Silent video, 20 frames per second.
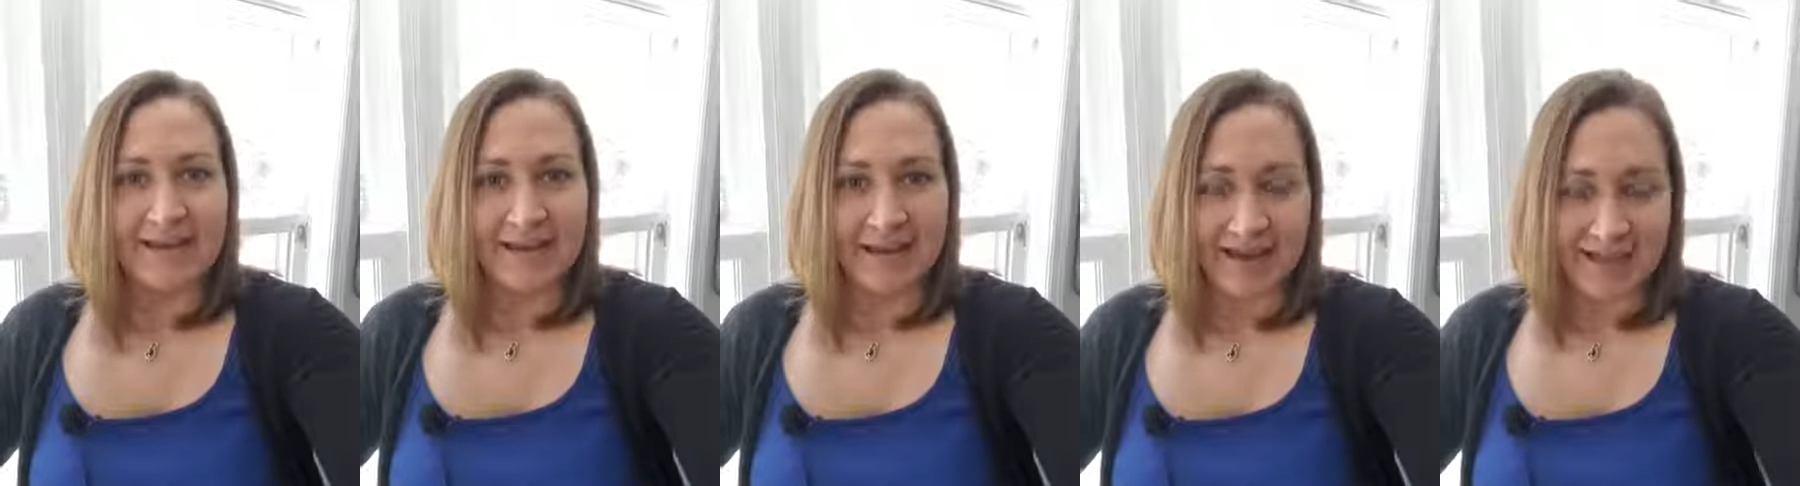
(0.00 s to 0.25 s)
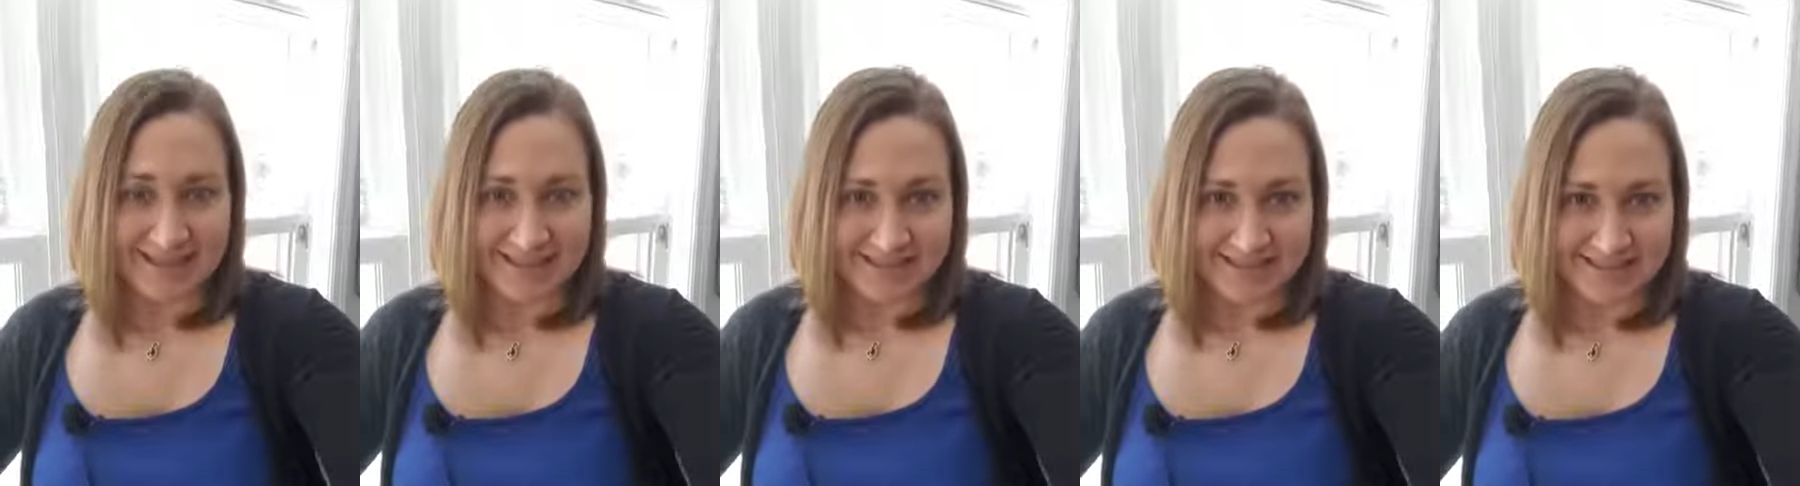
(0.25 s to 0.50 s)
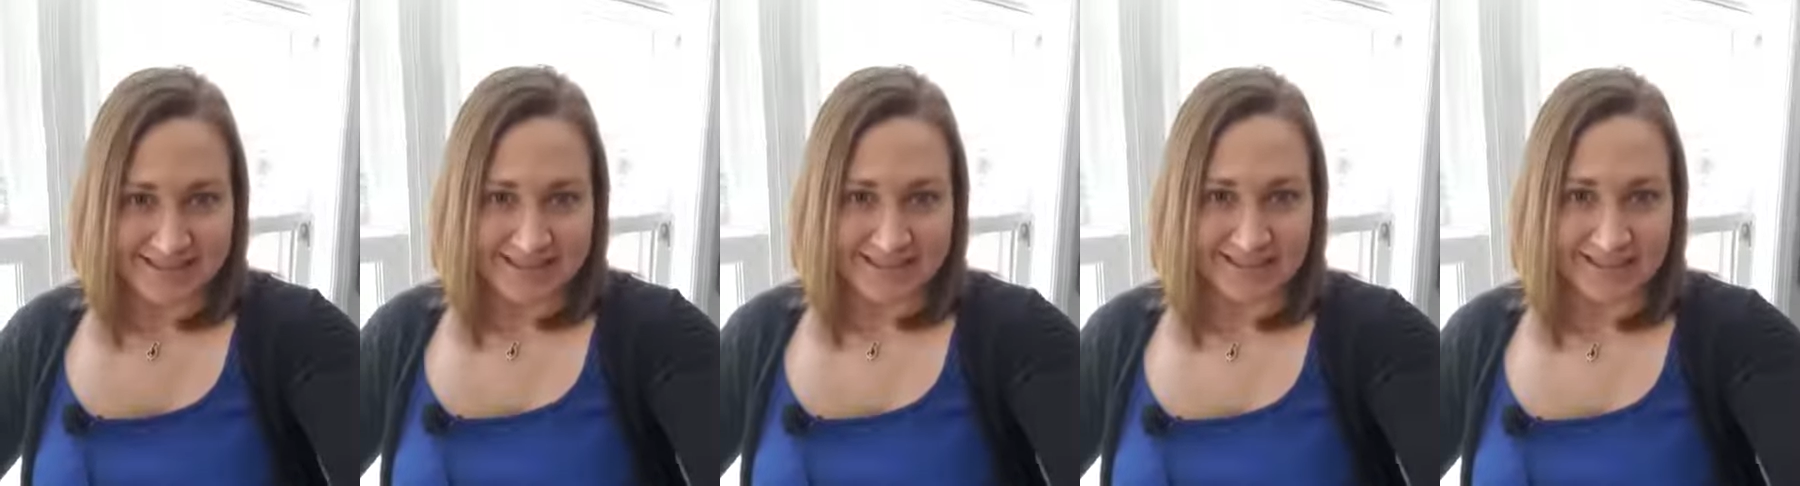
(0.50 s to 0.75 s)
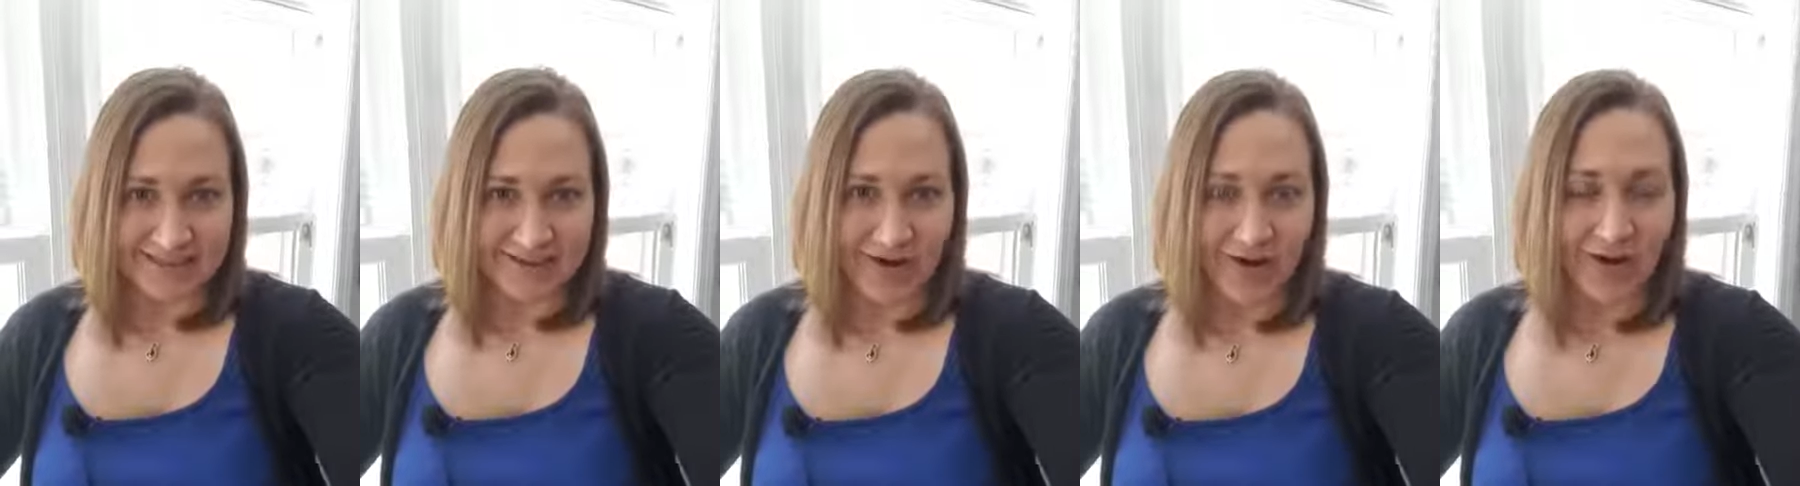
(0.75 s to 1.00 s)
iced
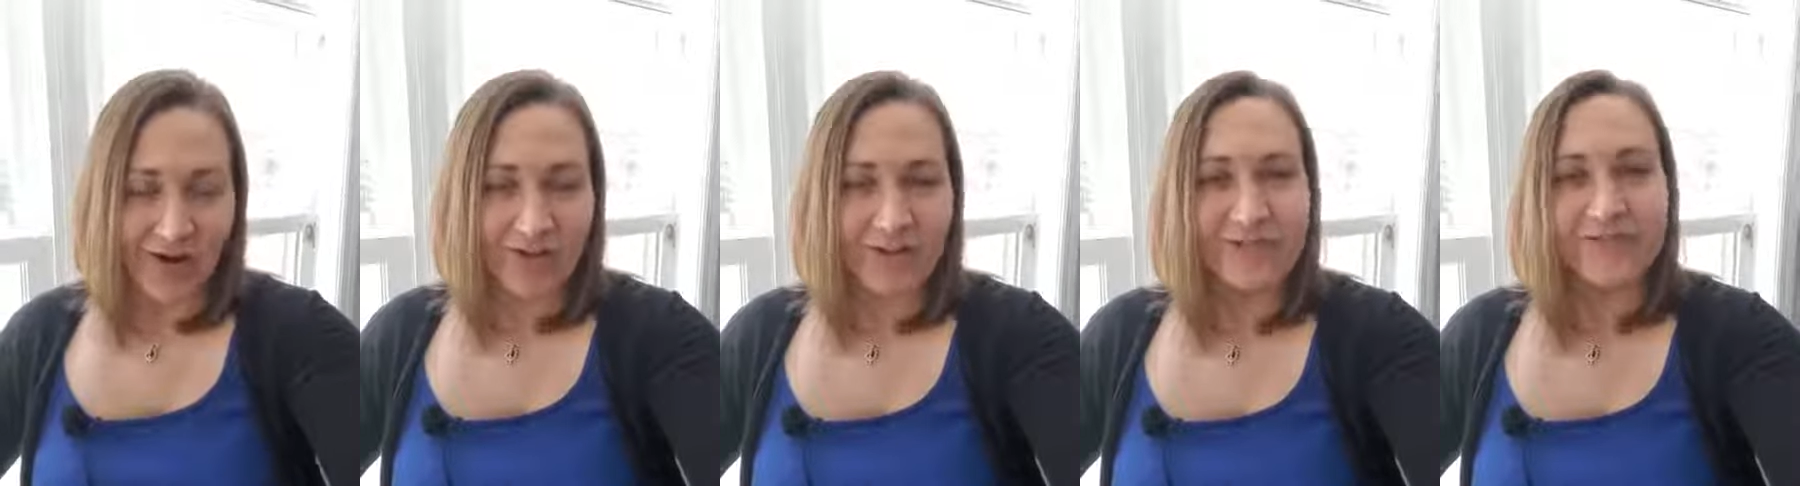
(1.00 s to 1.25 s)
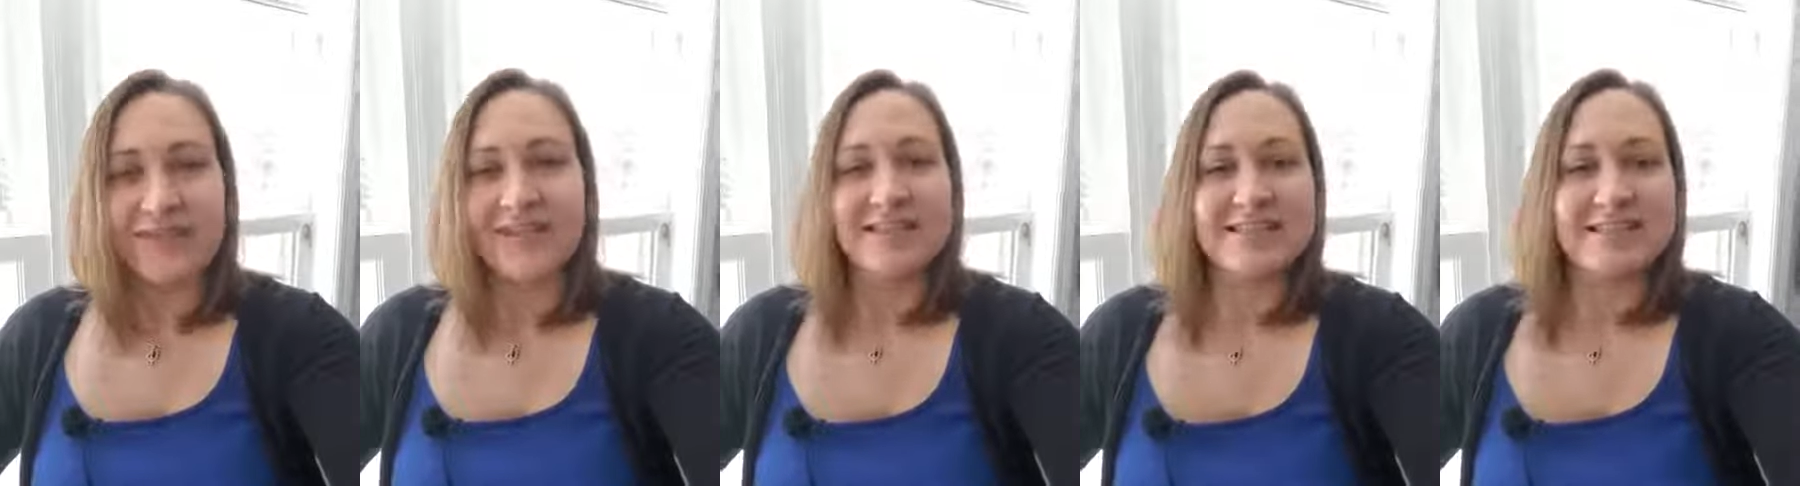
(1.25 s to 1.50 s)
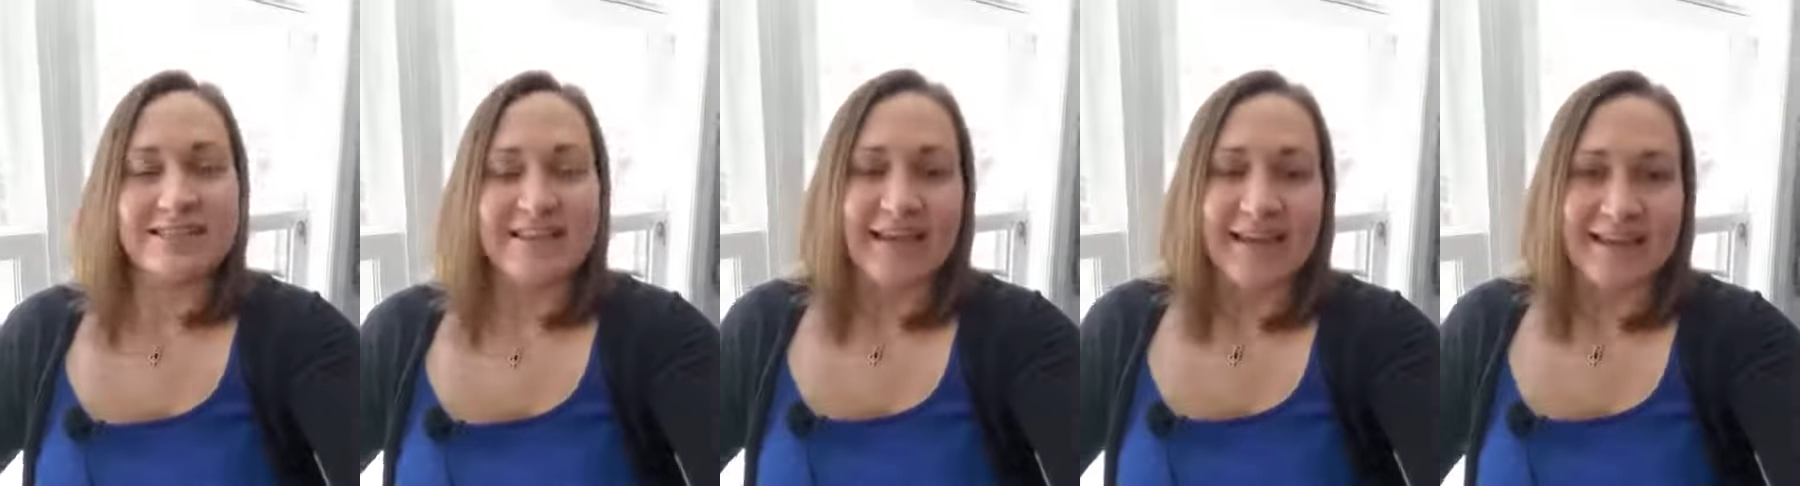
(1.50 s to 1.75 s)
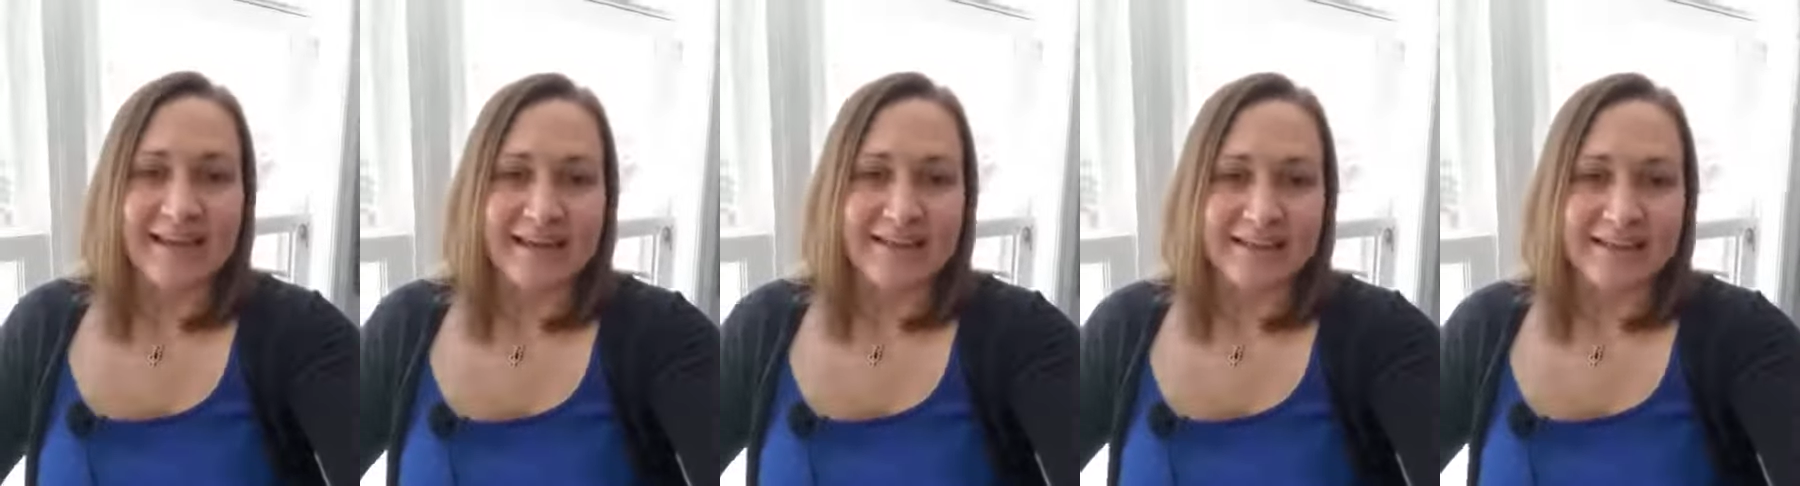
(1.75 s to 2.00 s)
tea, all of these
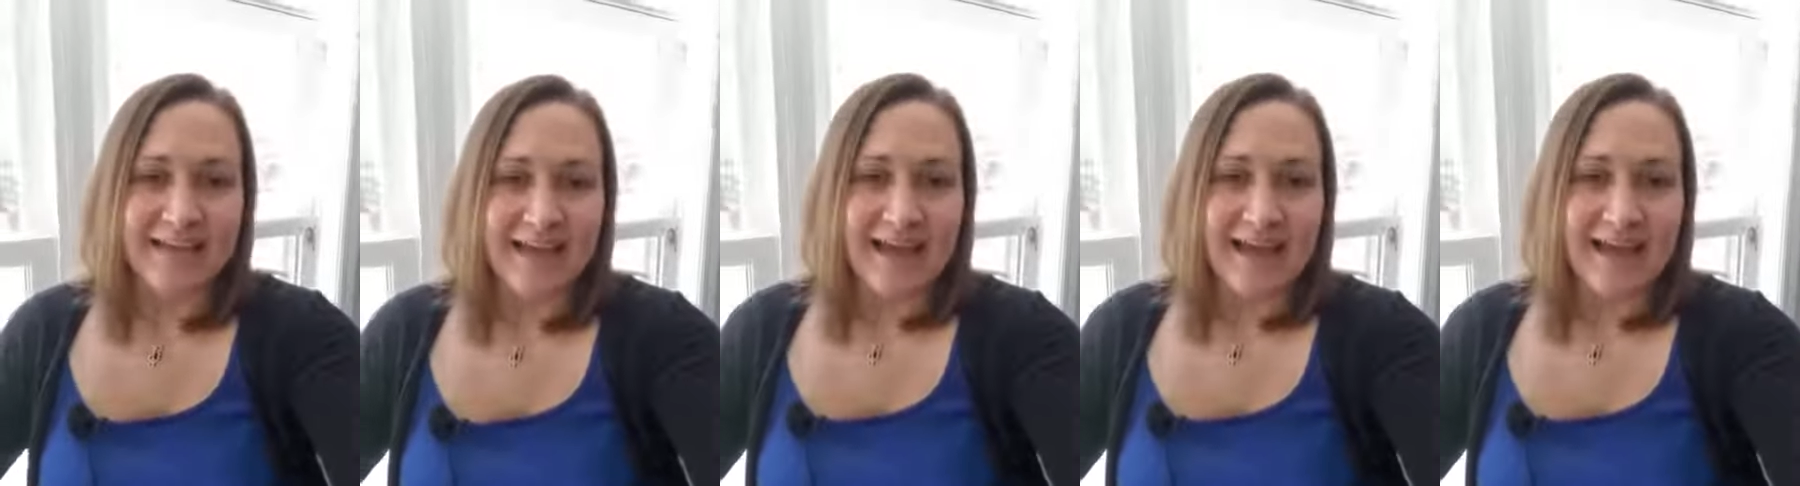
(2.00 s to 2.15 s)
things